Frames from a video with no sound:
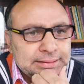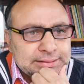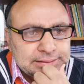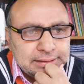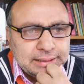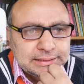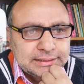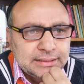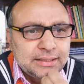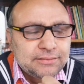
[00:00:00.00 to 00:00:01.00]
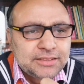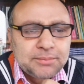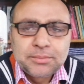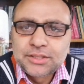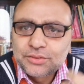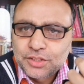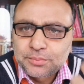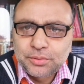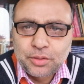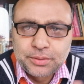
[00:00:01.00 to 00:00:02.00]
starts with a particular
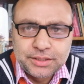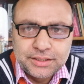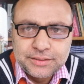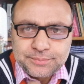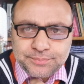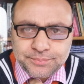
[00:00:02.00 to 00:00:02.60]
property,